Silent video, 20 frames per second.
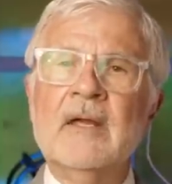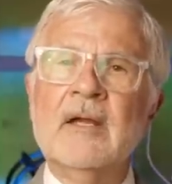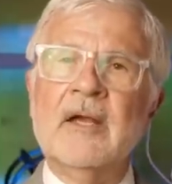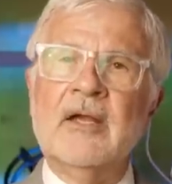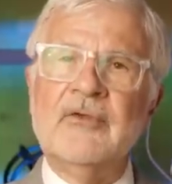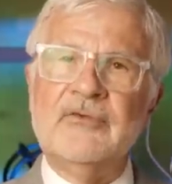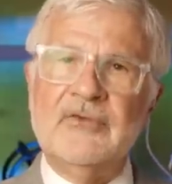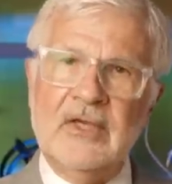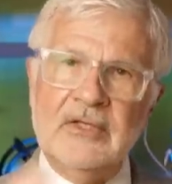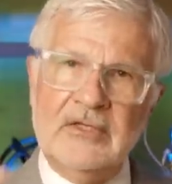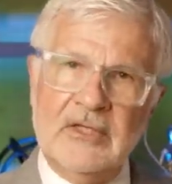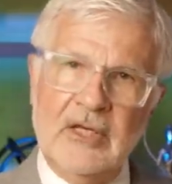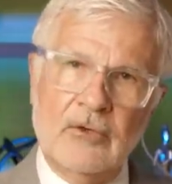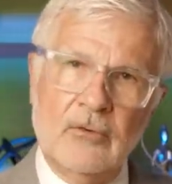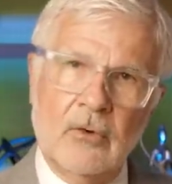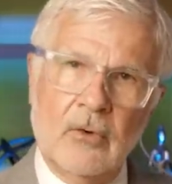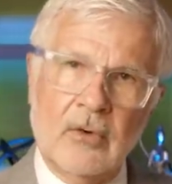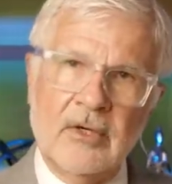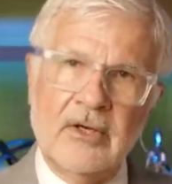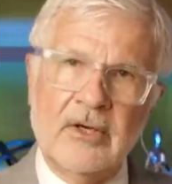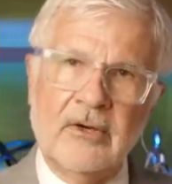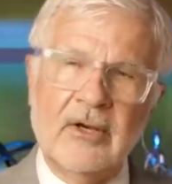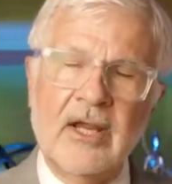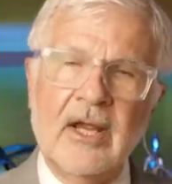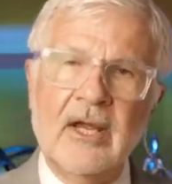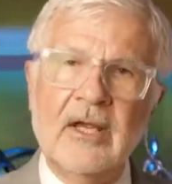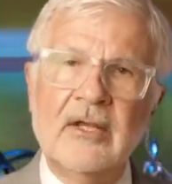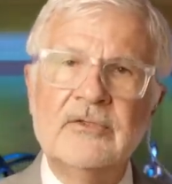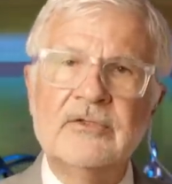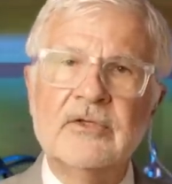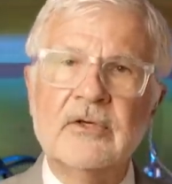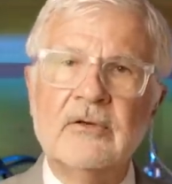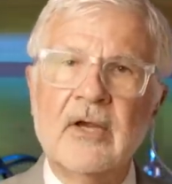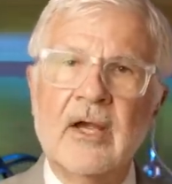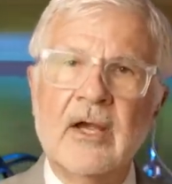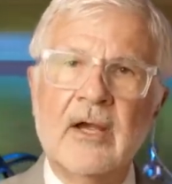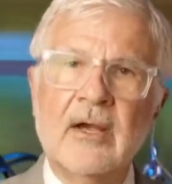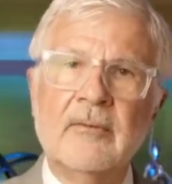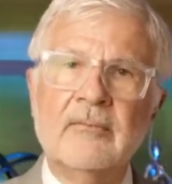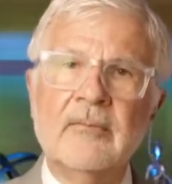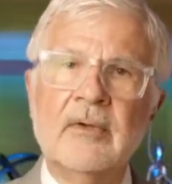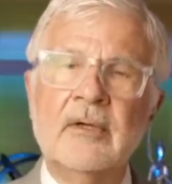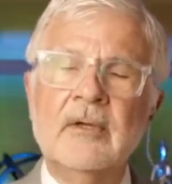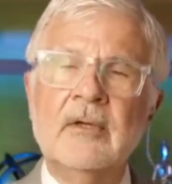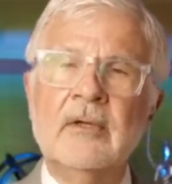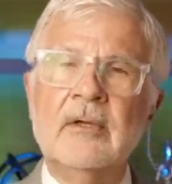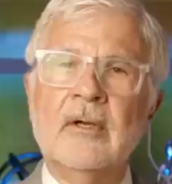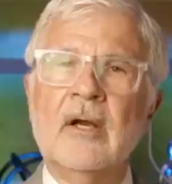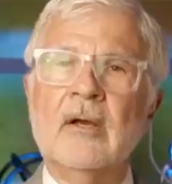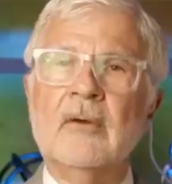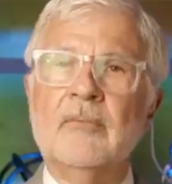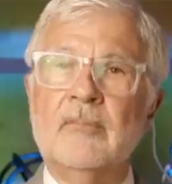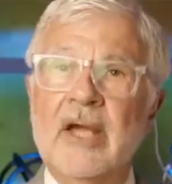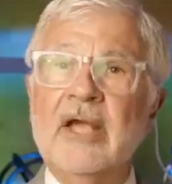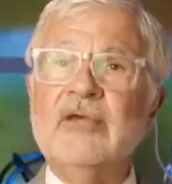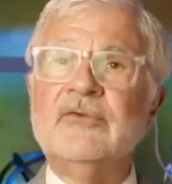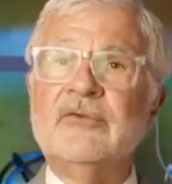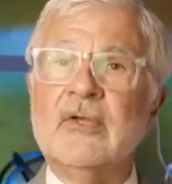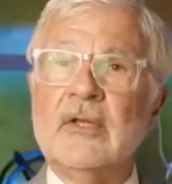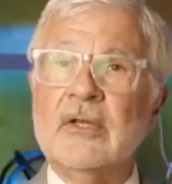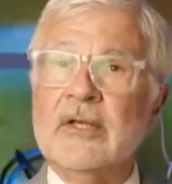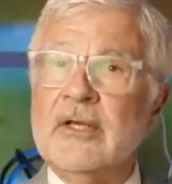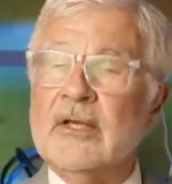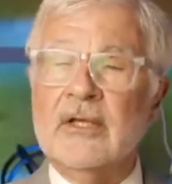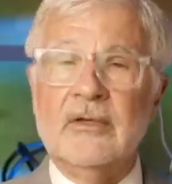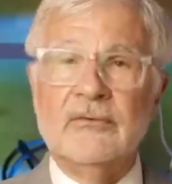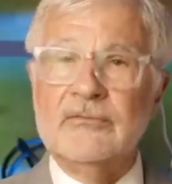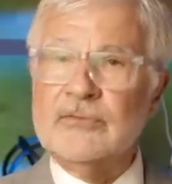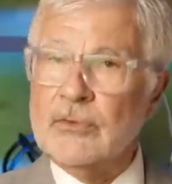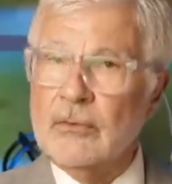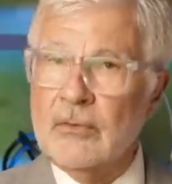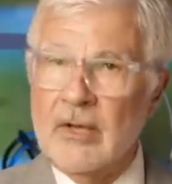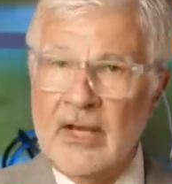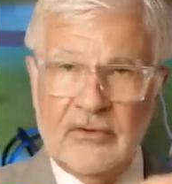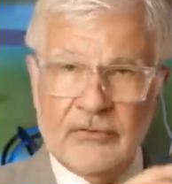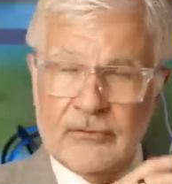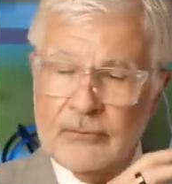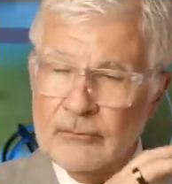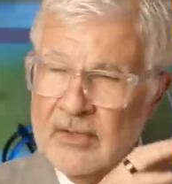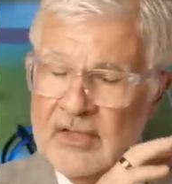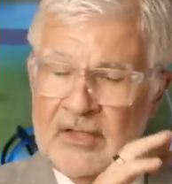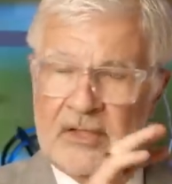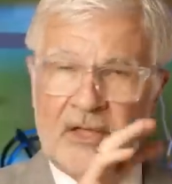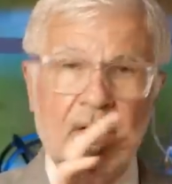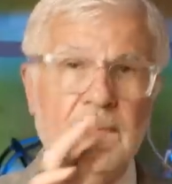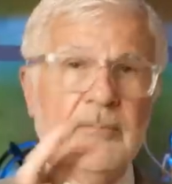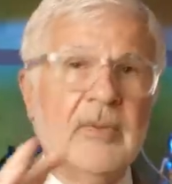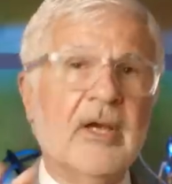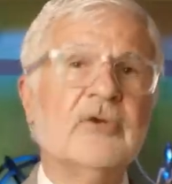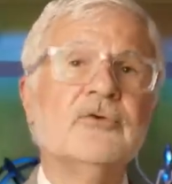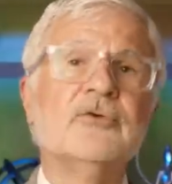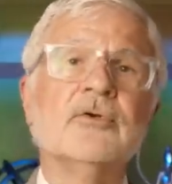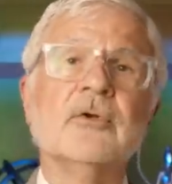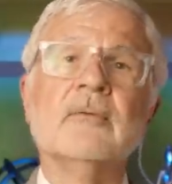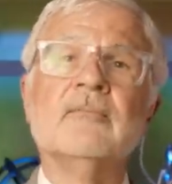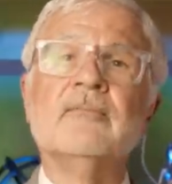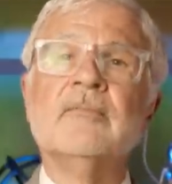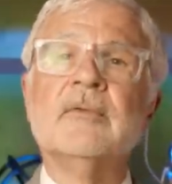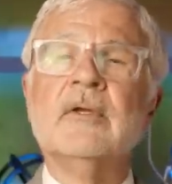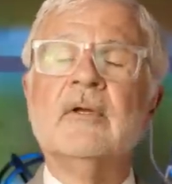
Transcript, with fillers: A CT coronary angiogram uh, basically gives you a 3D picture